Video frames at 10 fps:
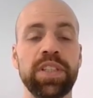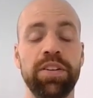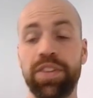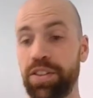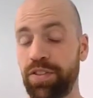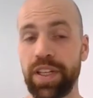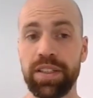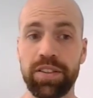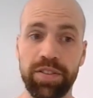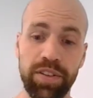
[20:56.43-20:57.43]
If this
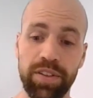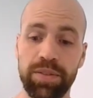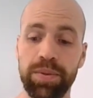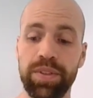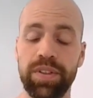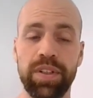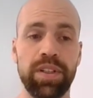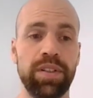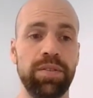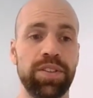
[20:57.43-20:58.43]
fails, of course, we
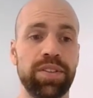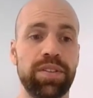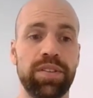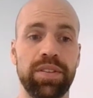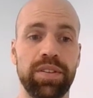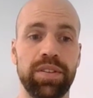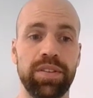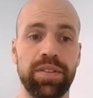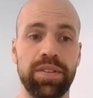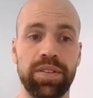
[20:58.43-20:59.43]
just
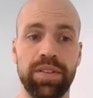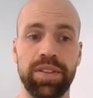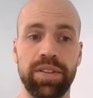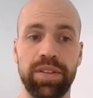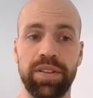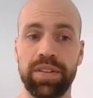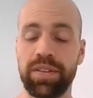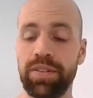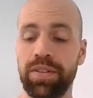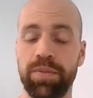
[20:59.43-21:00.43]
return here
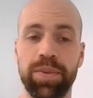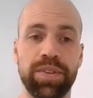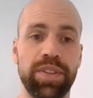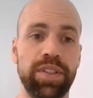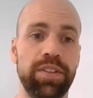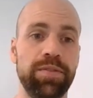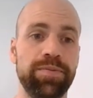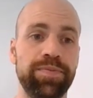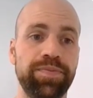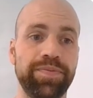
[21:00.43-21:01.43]
and do not proceed.
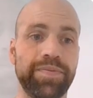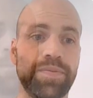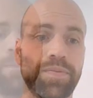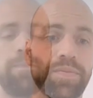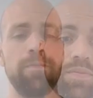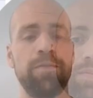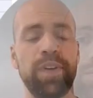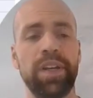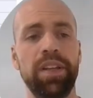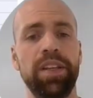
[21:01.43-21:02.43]
And
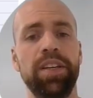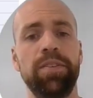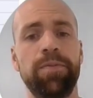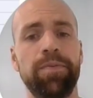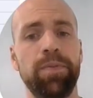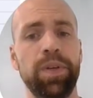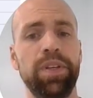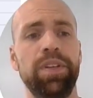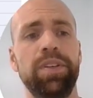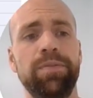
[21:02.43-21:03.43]
finally,
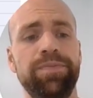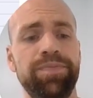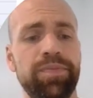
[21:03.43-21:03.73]
we